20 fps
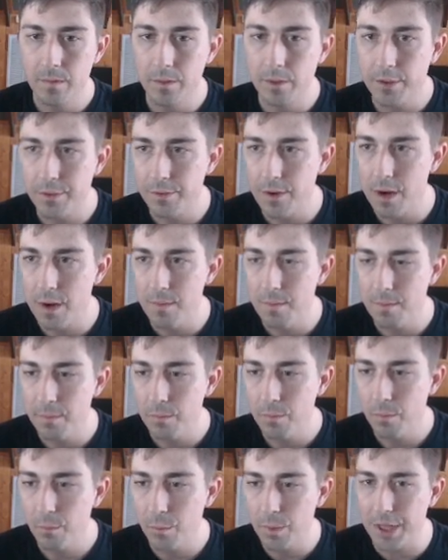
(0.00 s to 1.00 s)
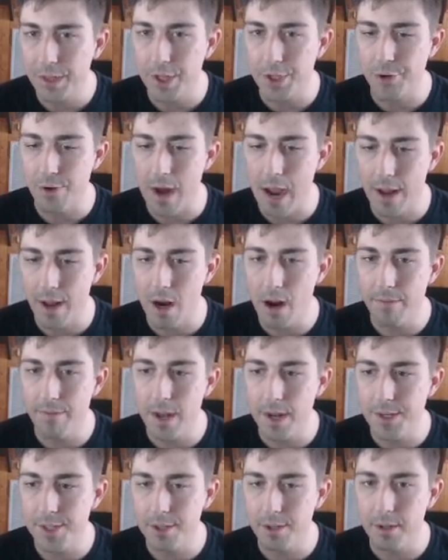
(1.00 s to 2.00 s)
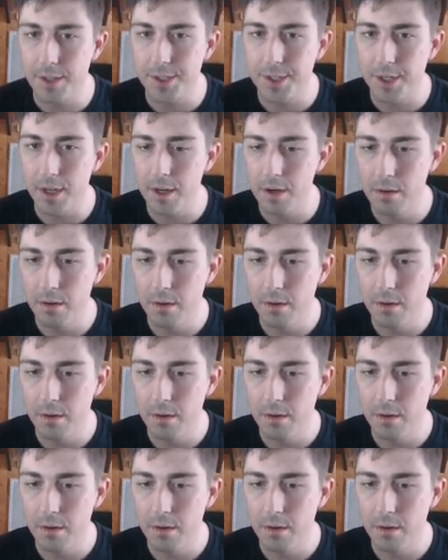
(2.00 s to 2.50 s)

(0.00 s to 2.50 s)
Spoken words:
It's fine. We got the dragon off that too. That's good.